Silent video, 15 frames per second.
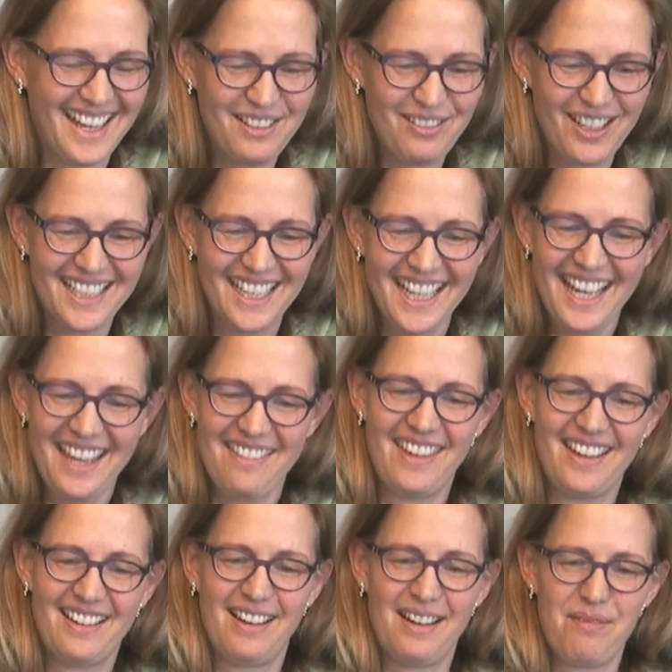anyway,
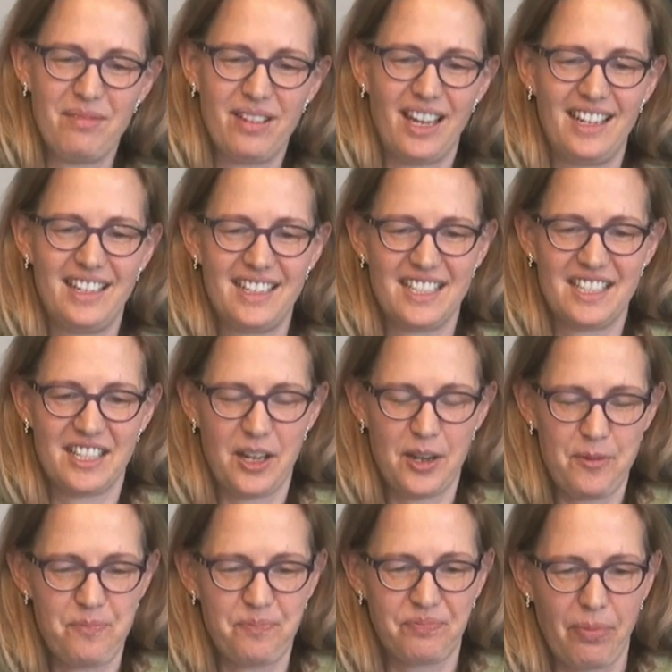they come and
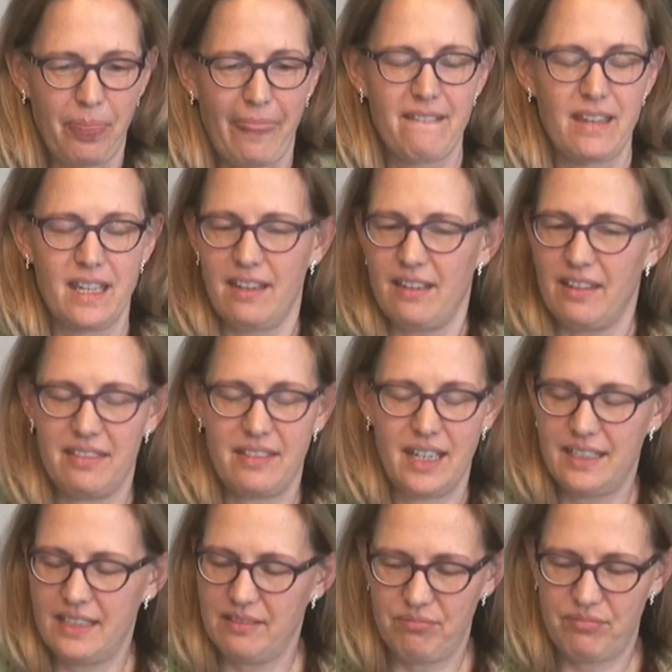um,
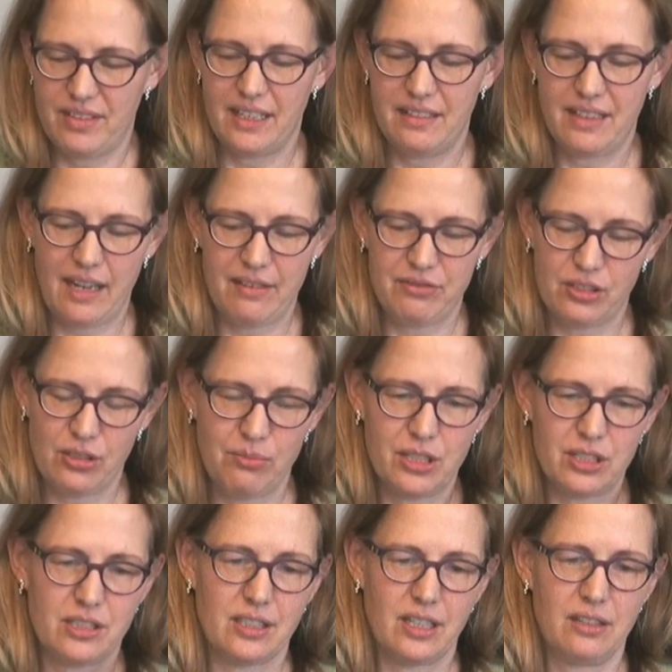then they have so
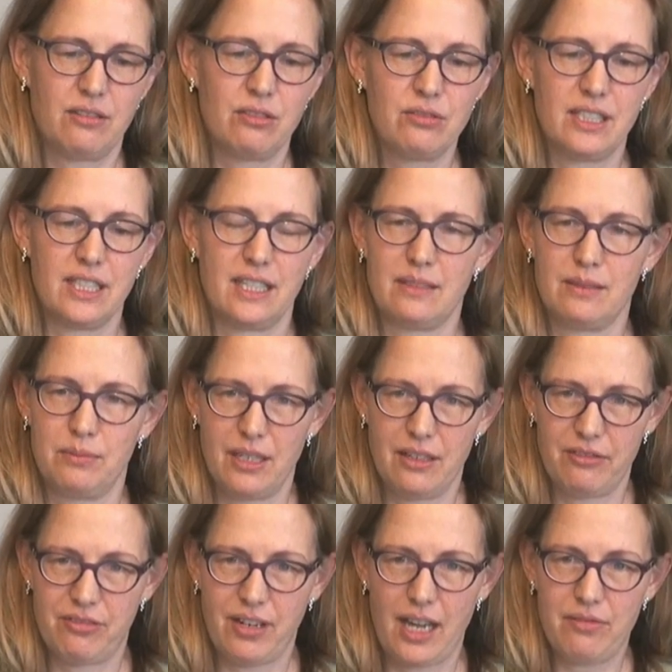much enthusiasm.
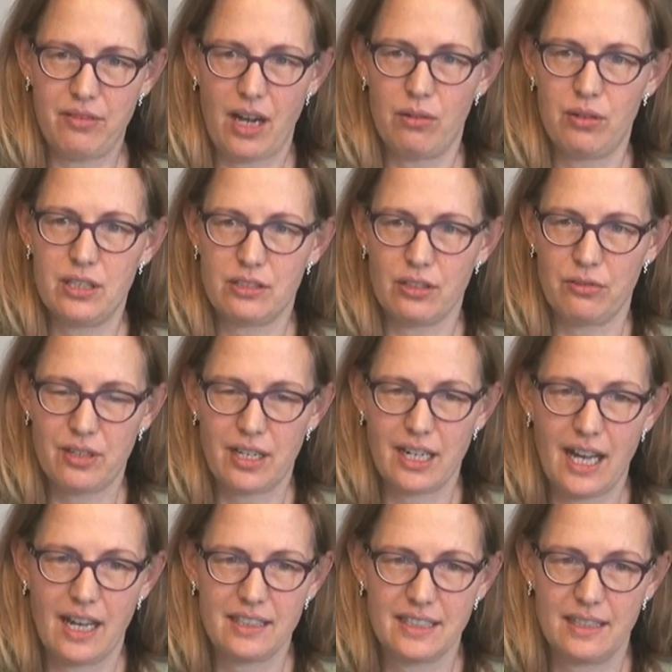Yeah, five hours of
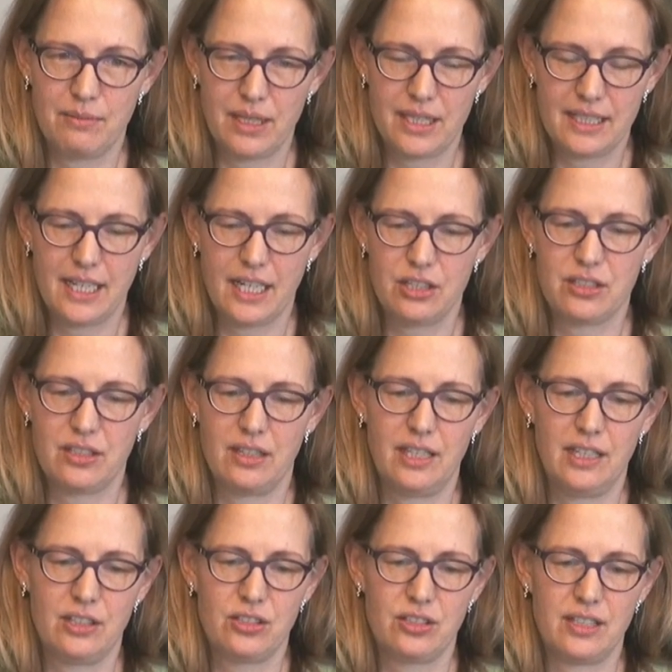class and meditation
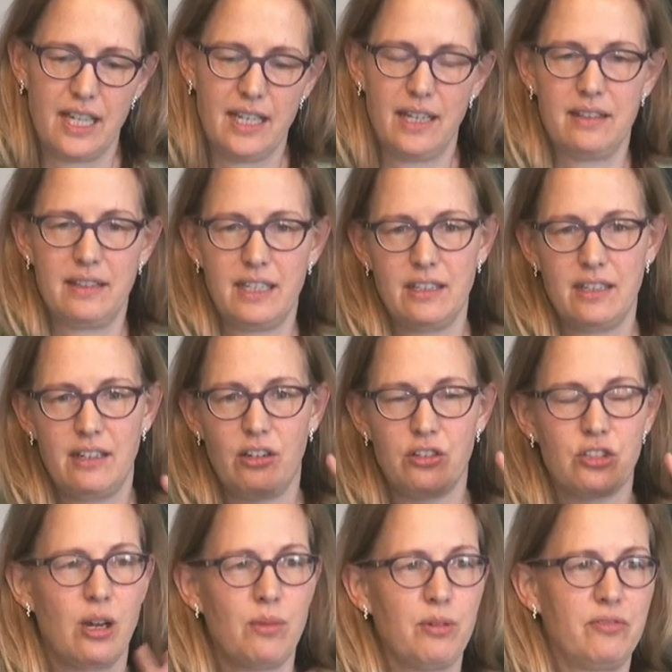each day, and then
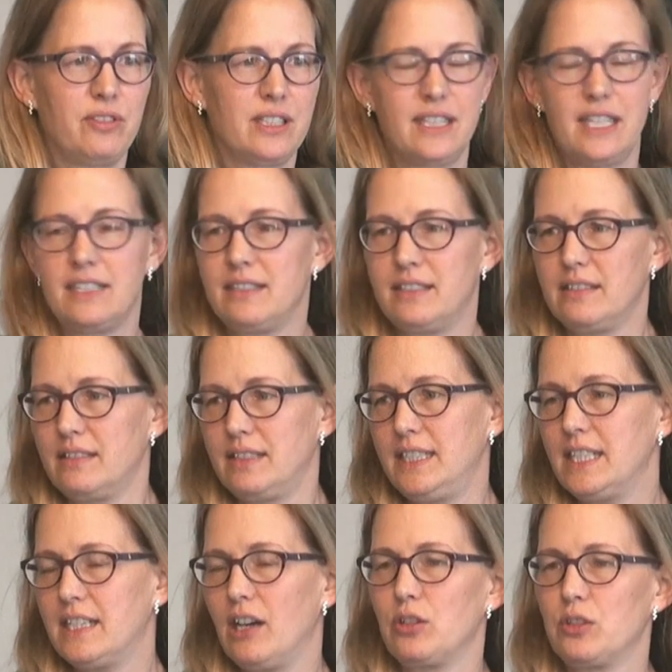on top of it, they
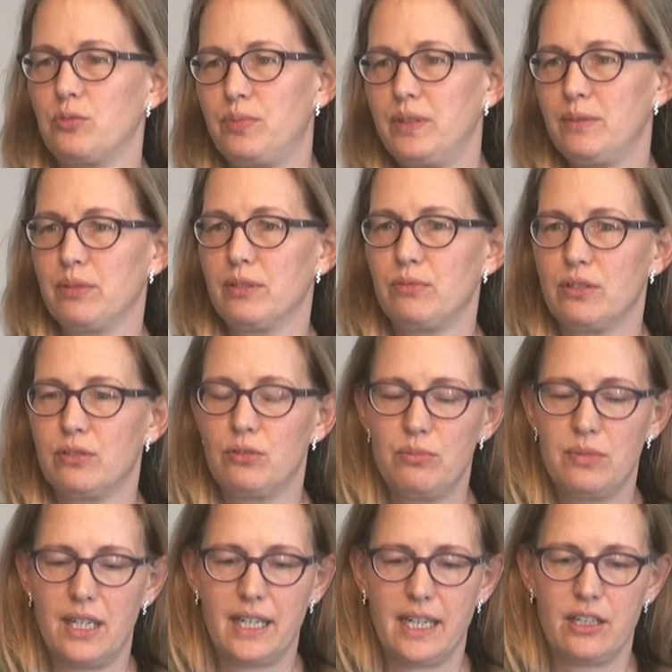seek out people with
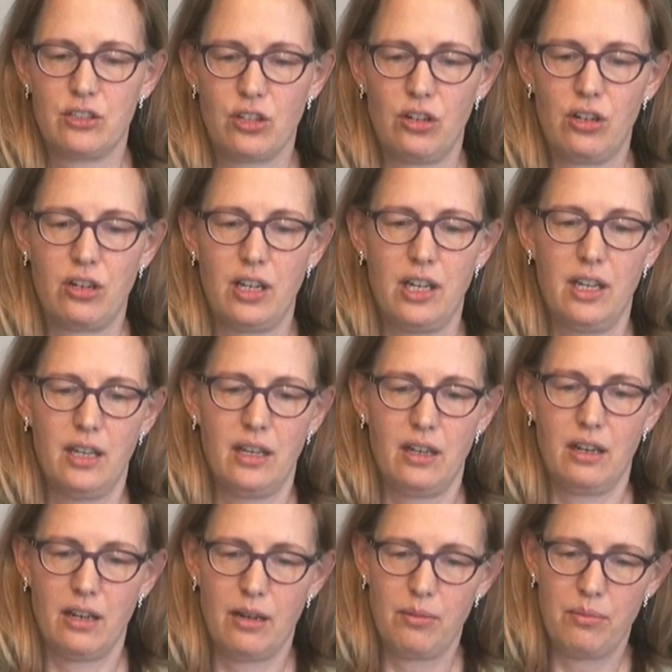whom they can talk
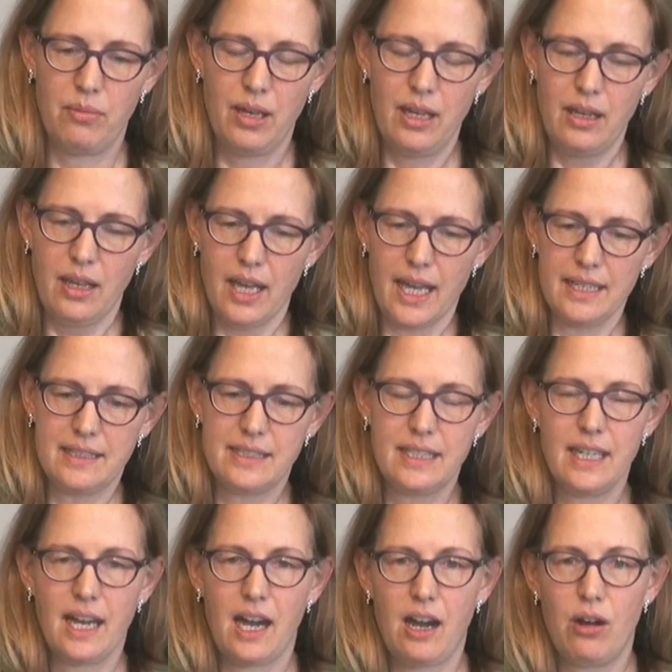um, and
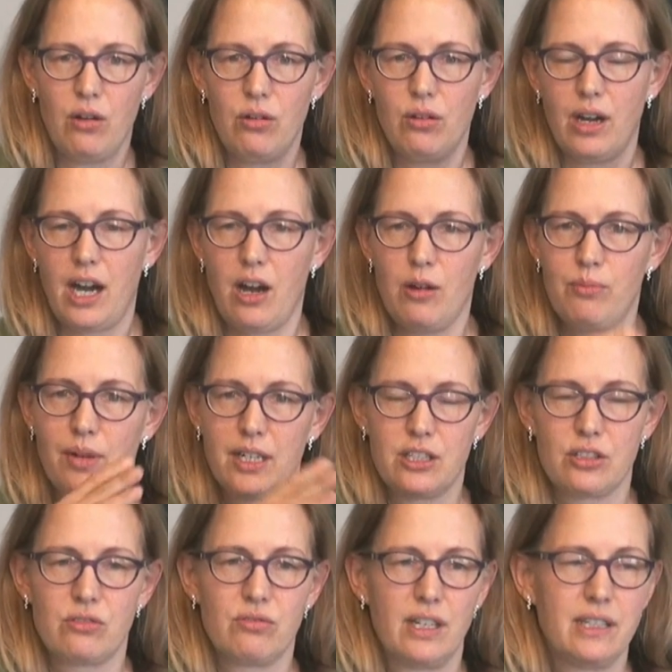see how how
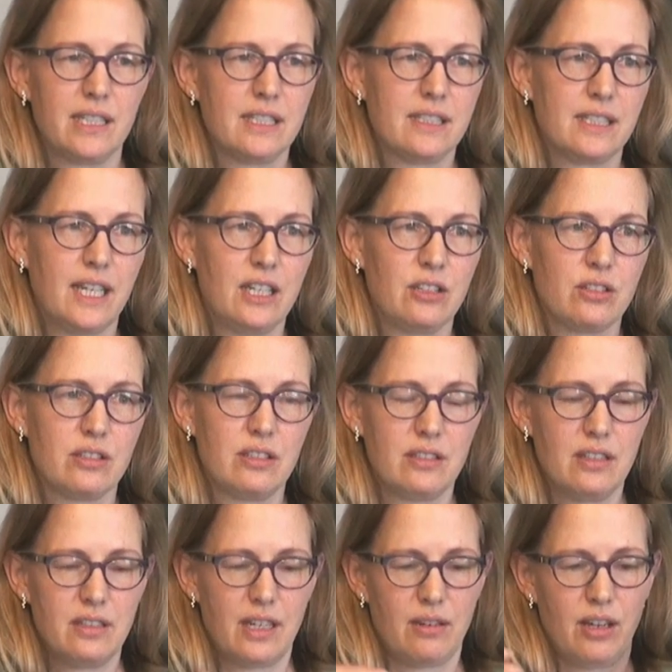much
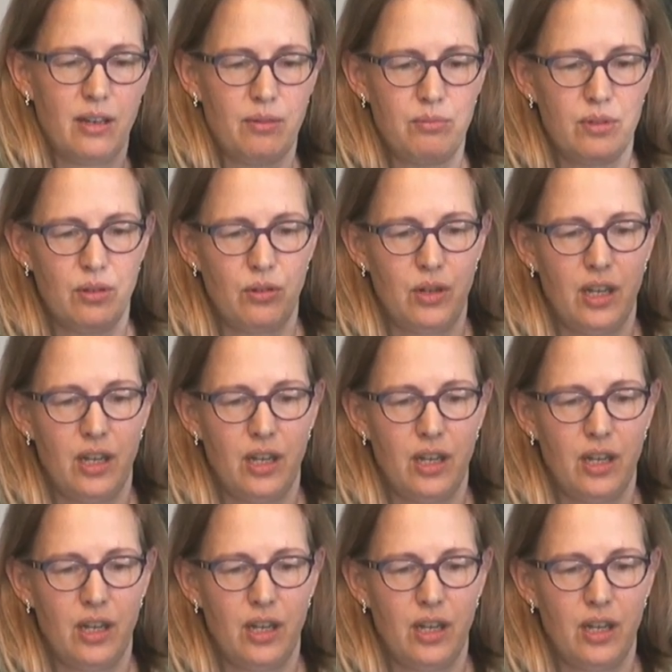renunciation um,